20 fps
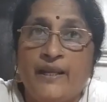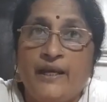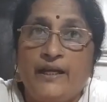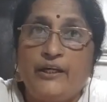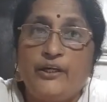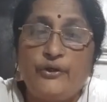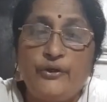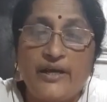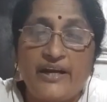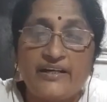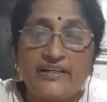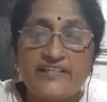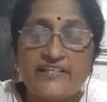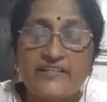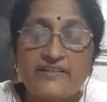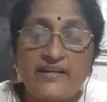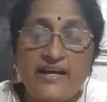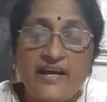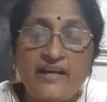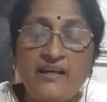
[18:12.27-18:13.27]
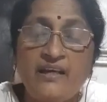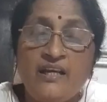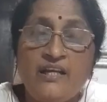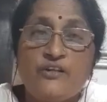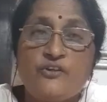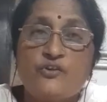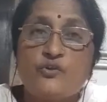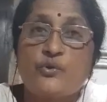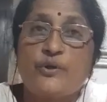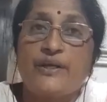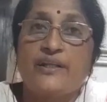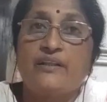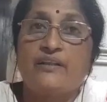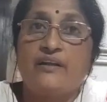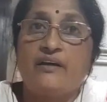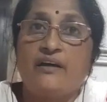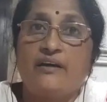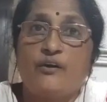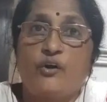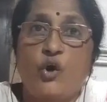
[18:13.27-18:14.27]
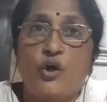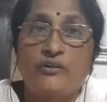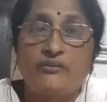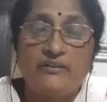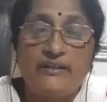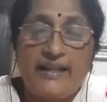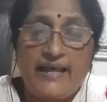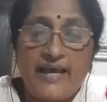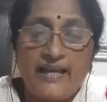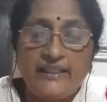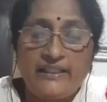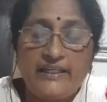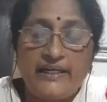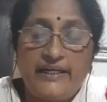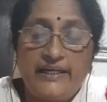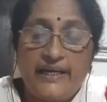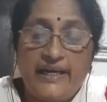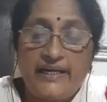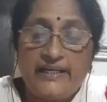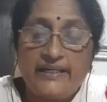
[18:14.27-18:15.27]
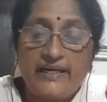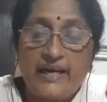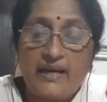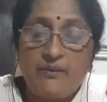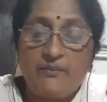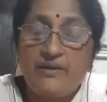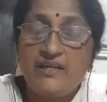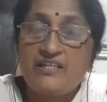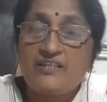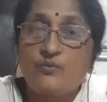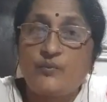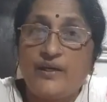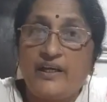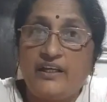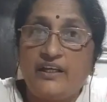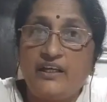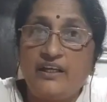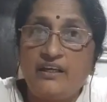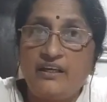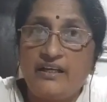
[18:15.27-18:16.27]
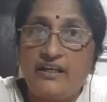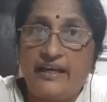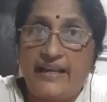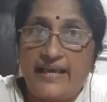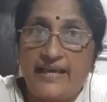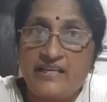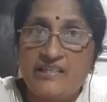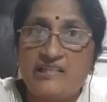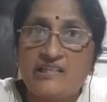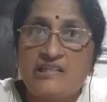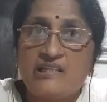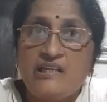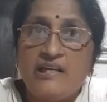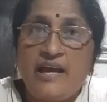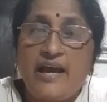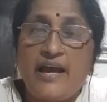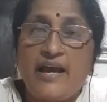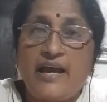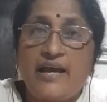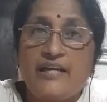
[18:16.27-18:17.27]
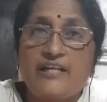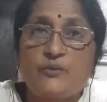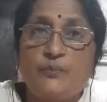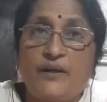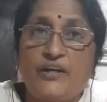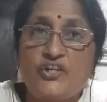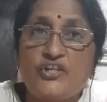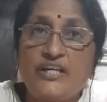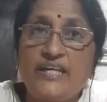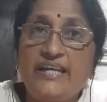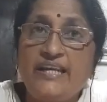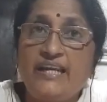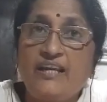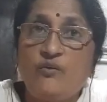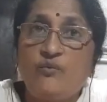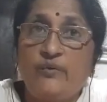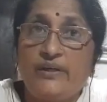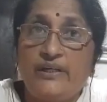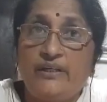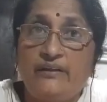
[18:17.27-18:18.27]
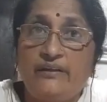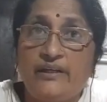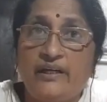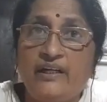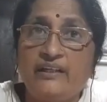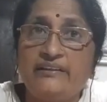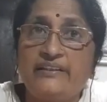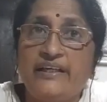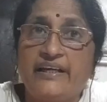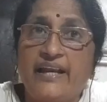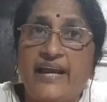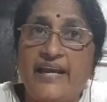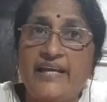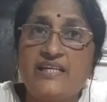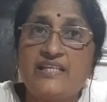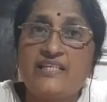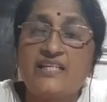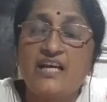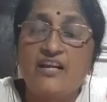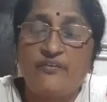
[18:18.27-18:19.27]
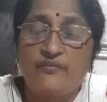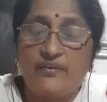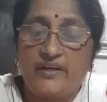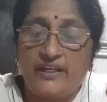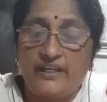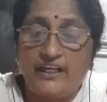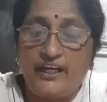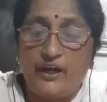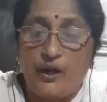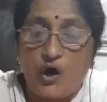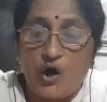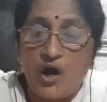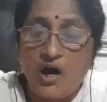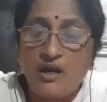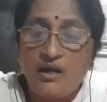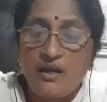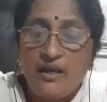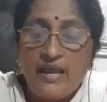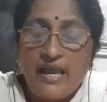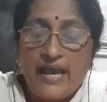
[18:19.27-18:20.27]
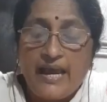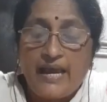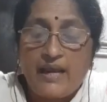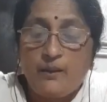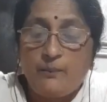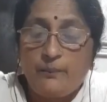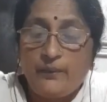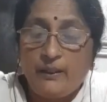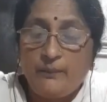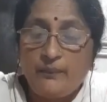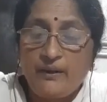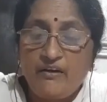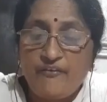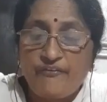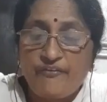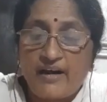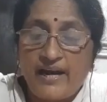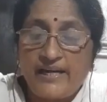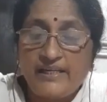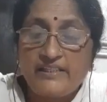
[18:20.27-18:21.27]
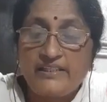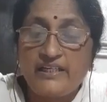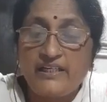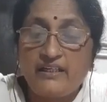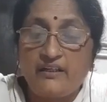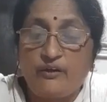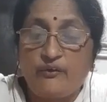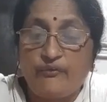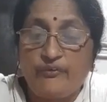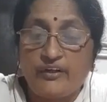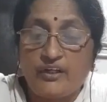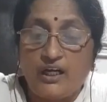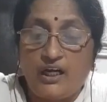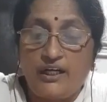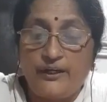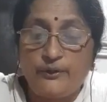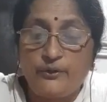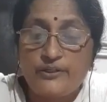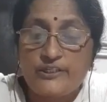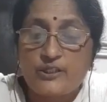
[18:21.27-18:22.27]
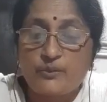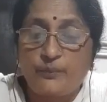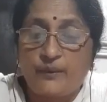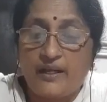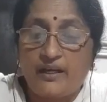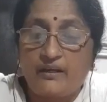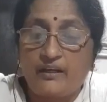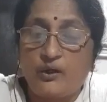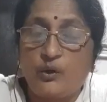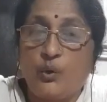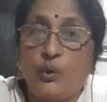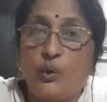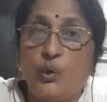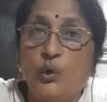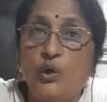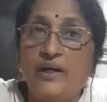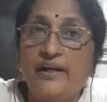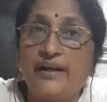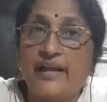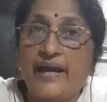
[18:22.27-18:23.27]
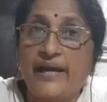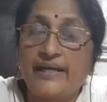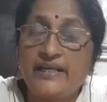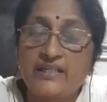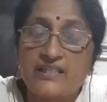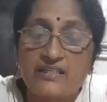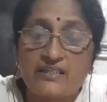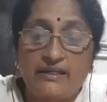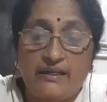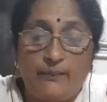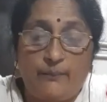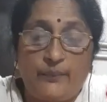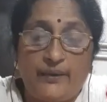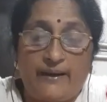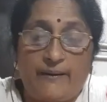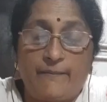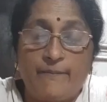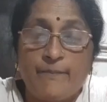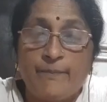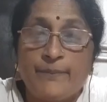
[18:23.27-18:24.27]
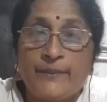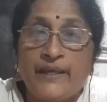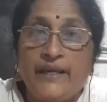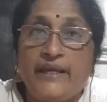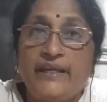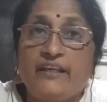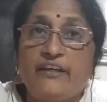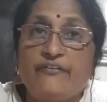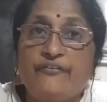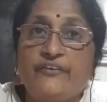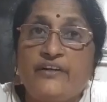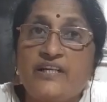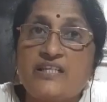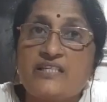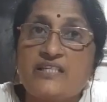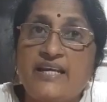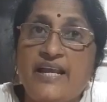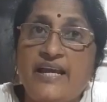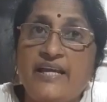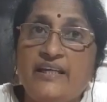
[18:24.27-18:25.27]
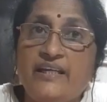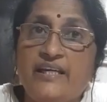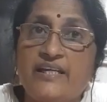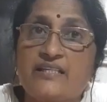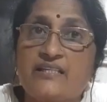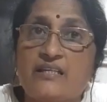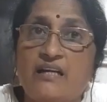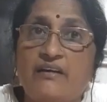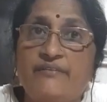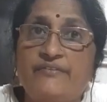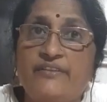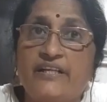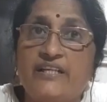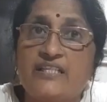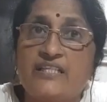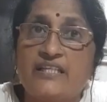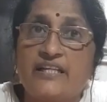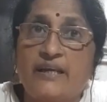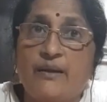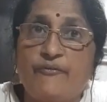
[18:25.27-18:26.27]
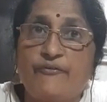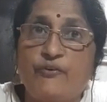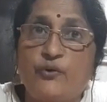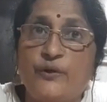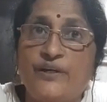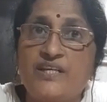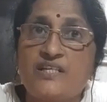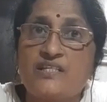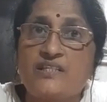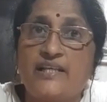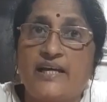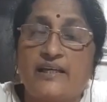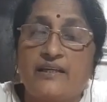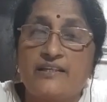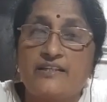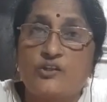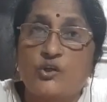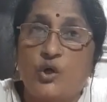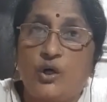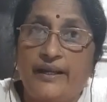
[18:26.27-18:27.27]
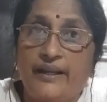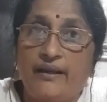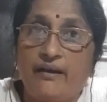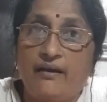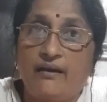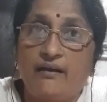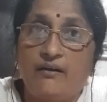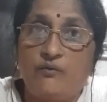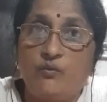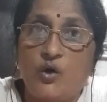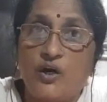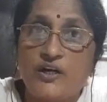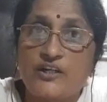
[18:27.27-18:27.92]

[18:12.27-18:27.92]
Did you understand? So in the Northland, the daytime is very less, and especially in winter, the nights are very long and people find it difficult to spend the whole night sleeping. In the first line itself, there is an FOS, that is called a